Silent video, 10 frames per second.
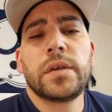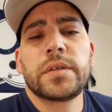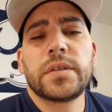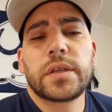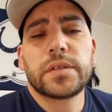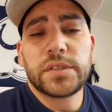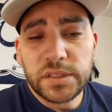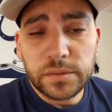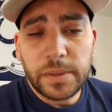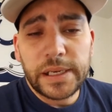And I can
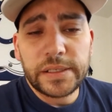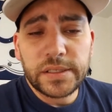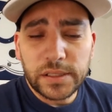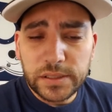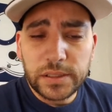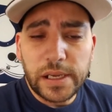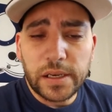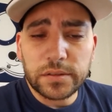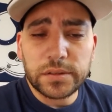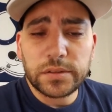turn my
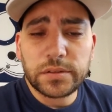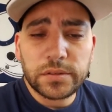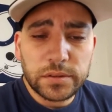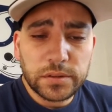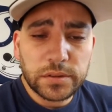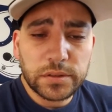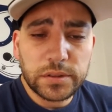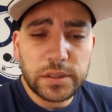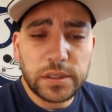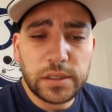60,000
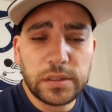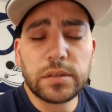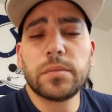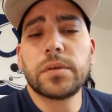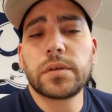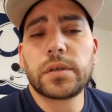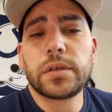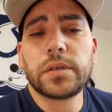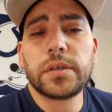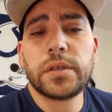into more.
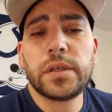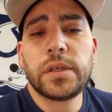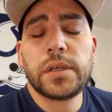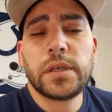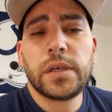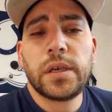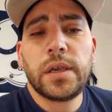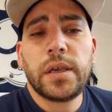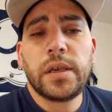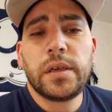
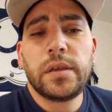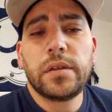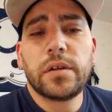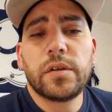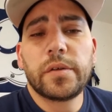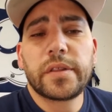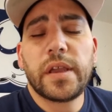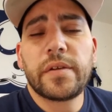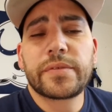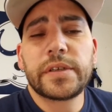You know, with
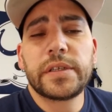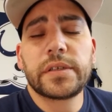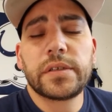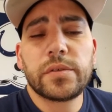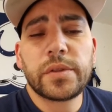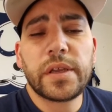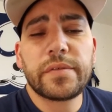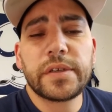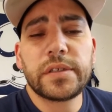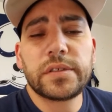every
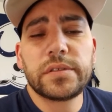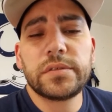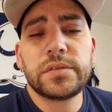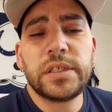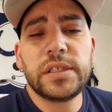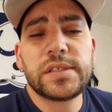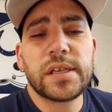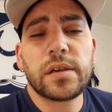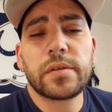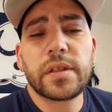
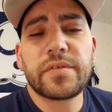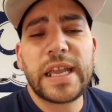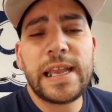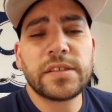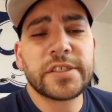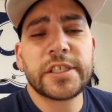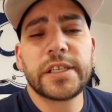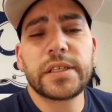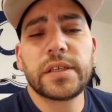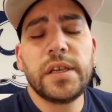detail, with every
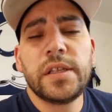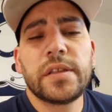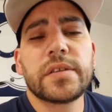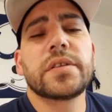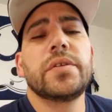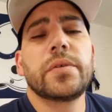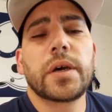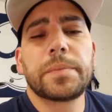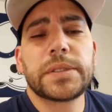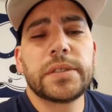handshake, there's a new
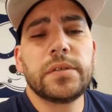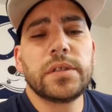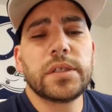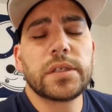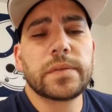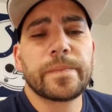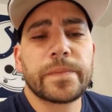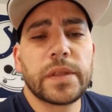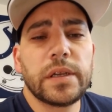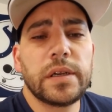opportunity.
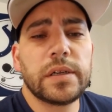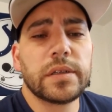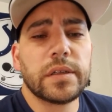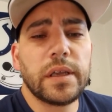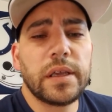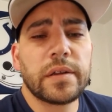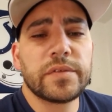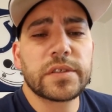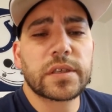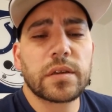And I've
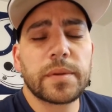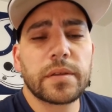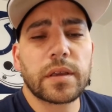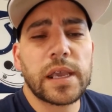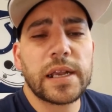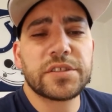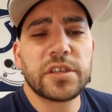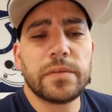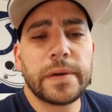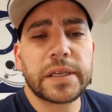just got to be able to catch
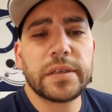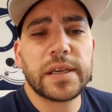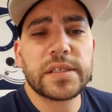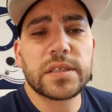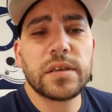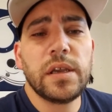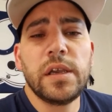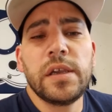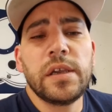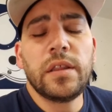it and recognize it.
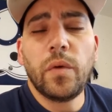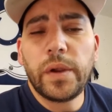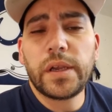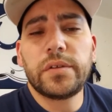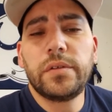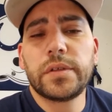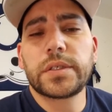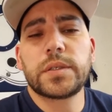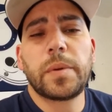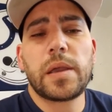And the way I do
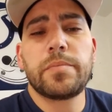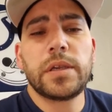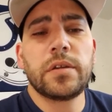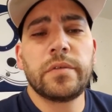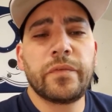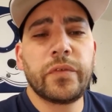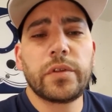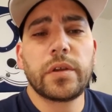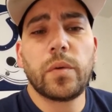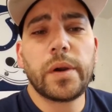this is by being
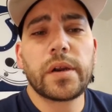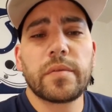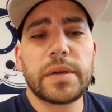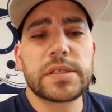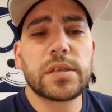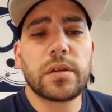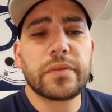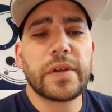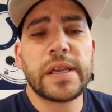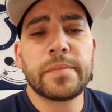fully aware of
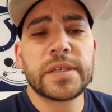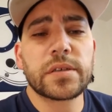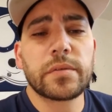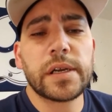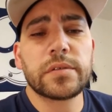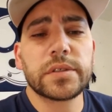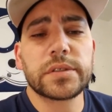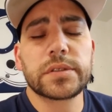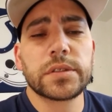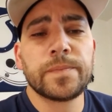myself and my
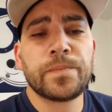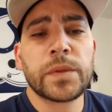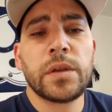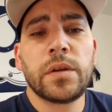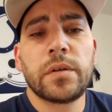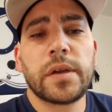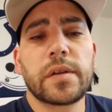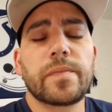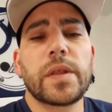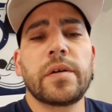surroundings.
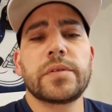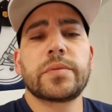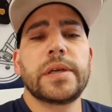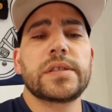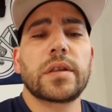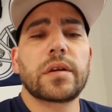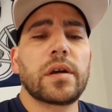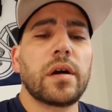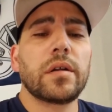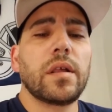Right? I was raised on a
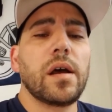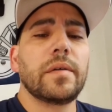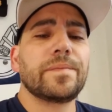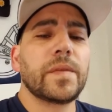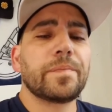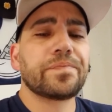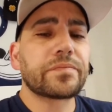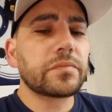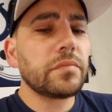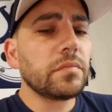car lot,
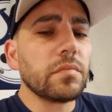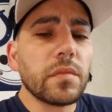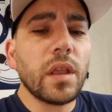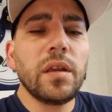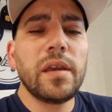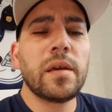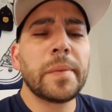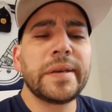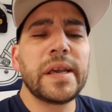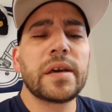and
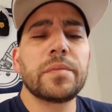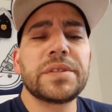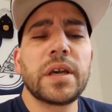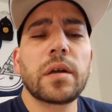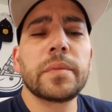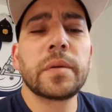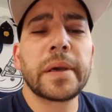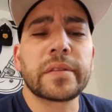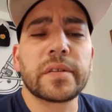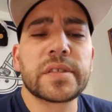my dad would tell me
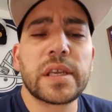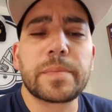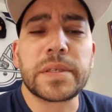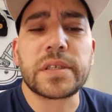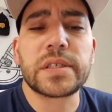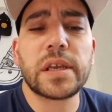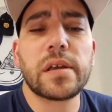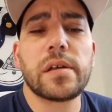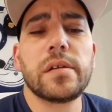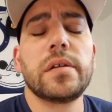about the steps of
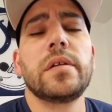sell.